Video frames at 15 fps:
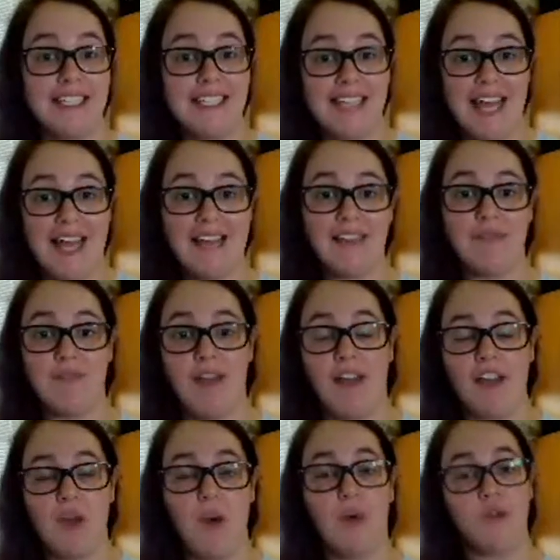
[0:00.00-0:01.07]
term for a
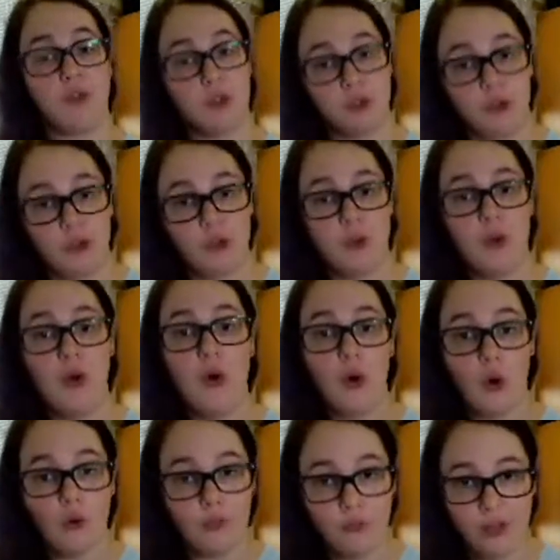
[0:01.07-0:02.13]
value of true
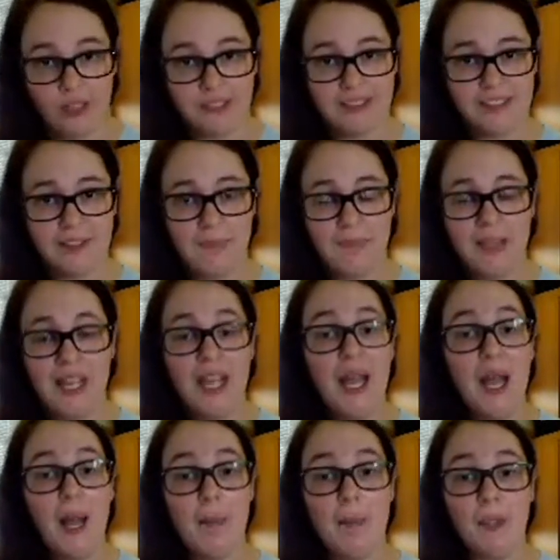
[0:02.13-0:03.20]
or false.
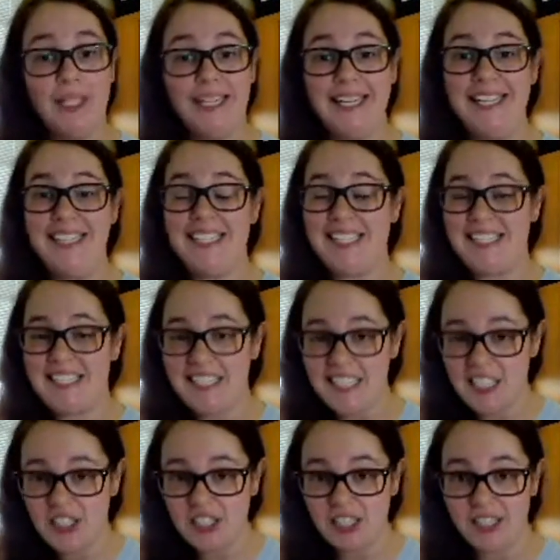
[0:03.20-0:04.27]
A Boolean
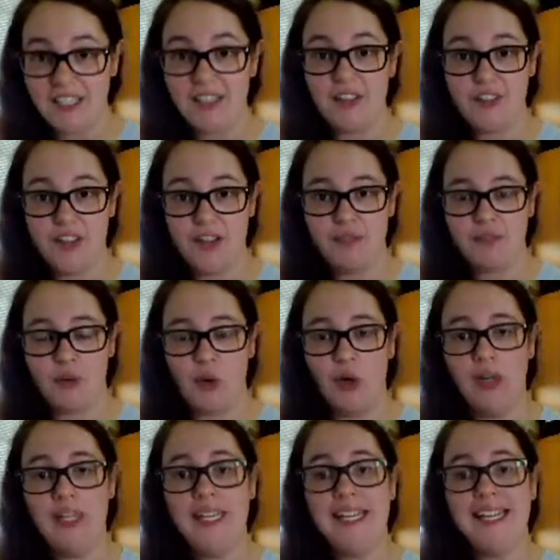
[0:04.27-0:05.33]
condition,
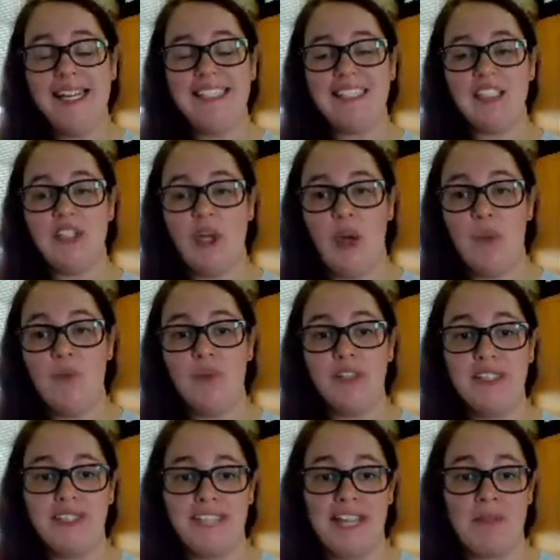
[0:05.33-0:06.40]
therefore, is a term
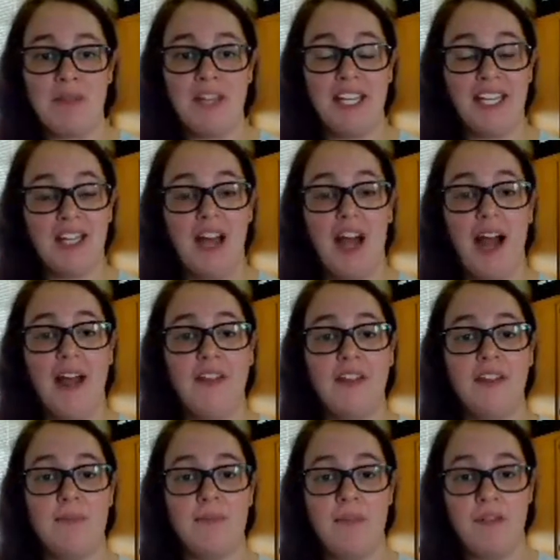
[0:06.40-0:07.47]
for a statement that can
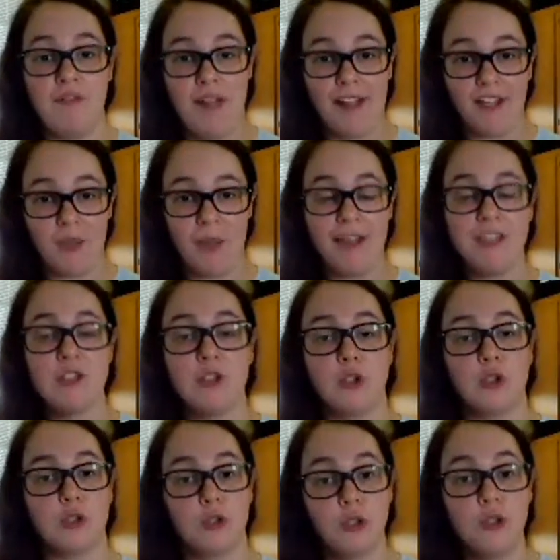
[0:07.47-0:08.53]
either evaluate
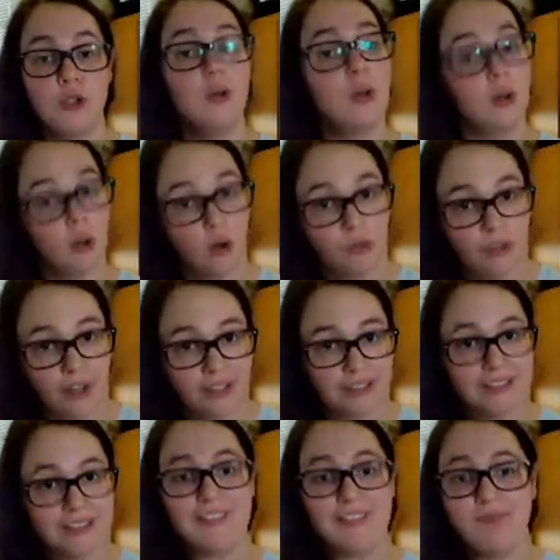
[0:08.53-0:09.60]
to true or
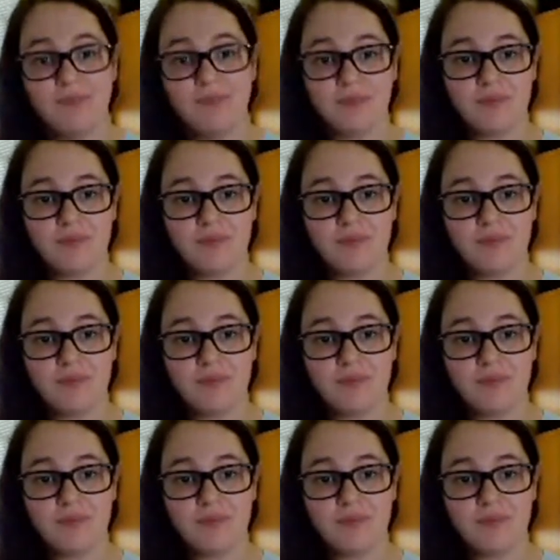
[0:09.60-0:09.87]
false.